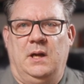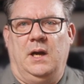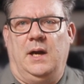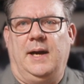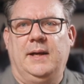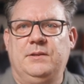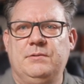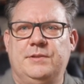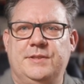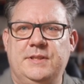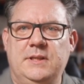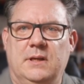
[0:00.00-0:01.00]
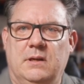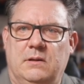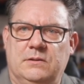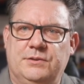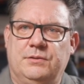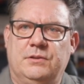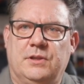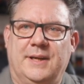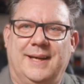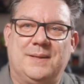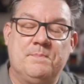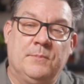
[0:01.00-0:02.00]
I two C allows to
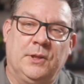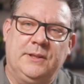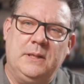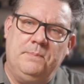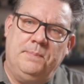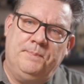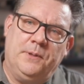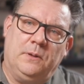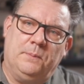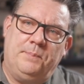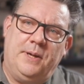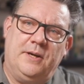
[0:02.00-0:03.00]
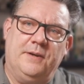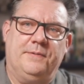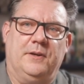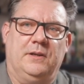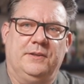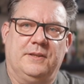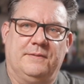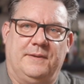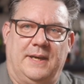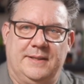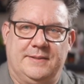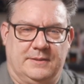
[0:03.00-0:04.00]
connect multiple peripheral
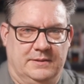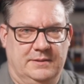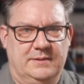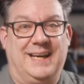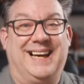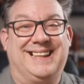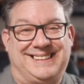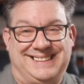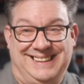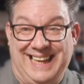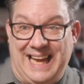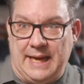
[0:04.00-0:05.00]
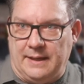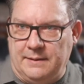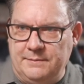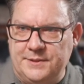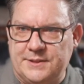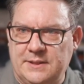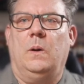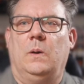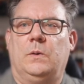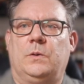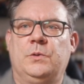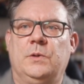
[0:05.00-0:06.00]
devices as slaves
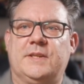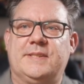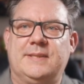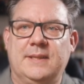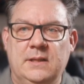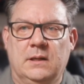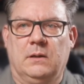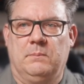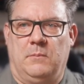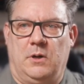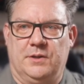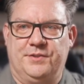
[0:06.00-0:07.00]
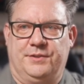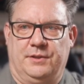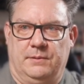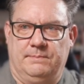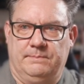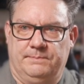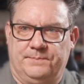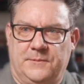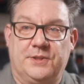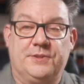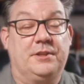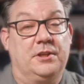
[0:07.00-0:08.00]
to a single master,
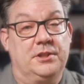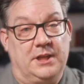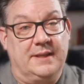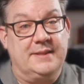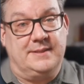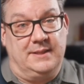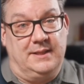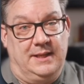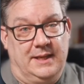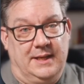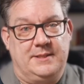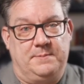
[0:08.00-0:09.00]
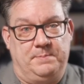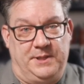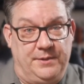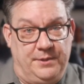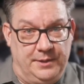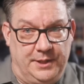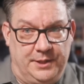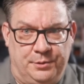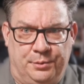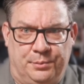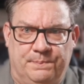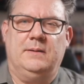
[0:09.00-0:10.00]
such as the E S P
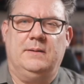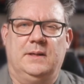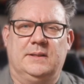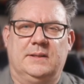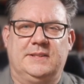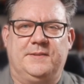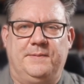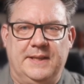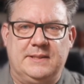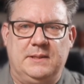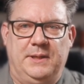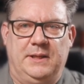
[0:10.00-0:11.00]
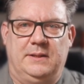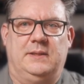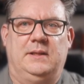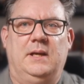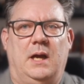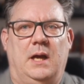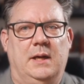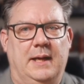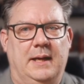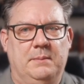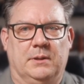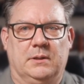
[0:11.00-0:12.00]
thirty-two. This flexibility
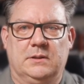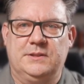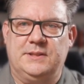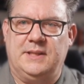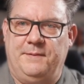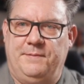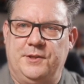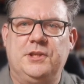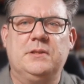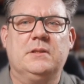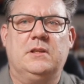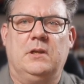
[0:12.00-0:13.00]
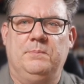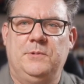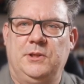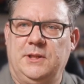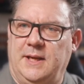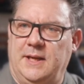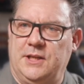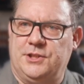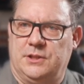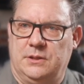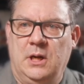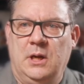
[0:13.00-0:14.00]
enables efficient
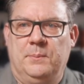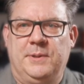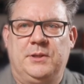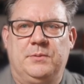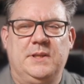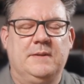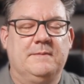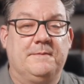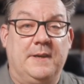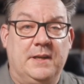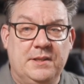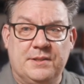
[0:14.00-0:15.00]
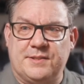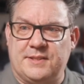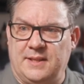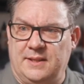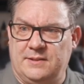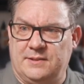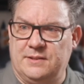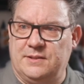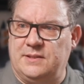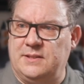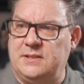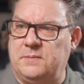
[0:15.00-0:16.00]
communication between various
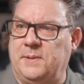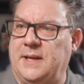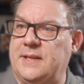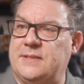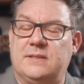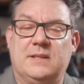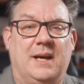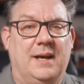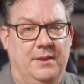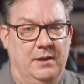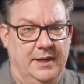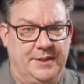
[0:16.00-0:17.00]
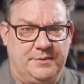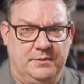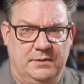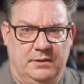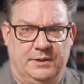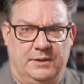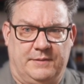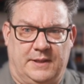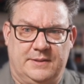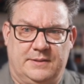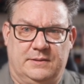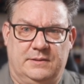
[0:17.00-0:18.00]
sensors, displays, and other external
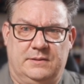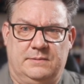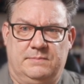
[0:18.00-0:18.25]
devices.